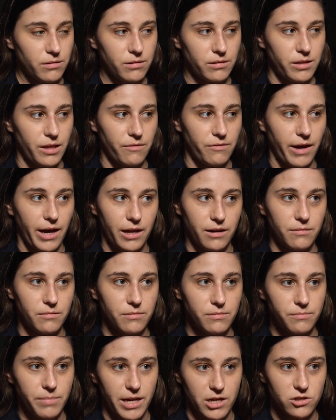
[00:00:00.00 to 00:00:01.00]
they've had
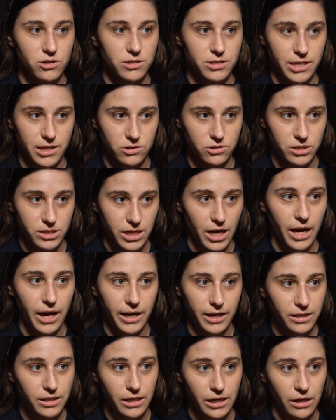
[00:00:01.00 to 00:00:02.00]
patients actually die
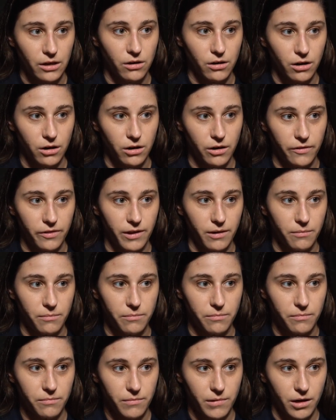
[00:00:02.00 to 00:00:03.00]
in the ER on
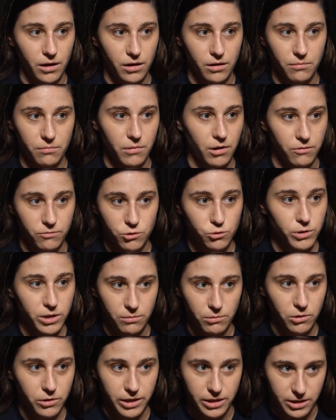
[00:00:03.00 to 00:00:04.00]
them um, of
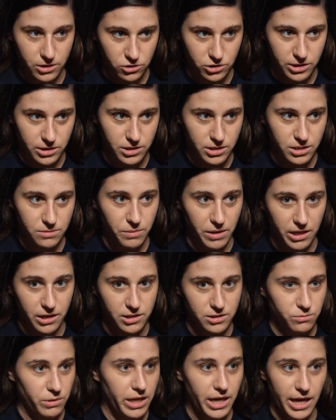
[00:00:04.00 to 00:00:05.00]
treatable conditions
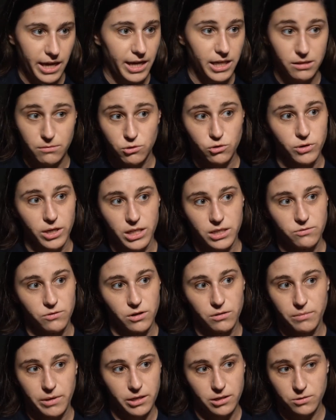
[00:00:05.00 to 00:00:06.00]
because we can't get them
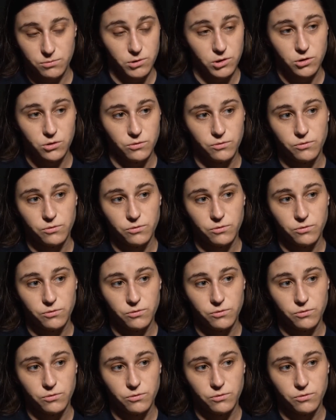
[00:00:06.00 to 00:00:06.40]
transferred because we're too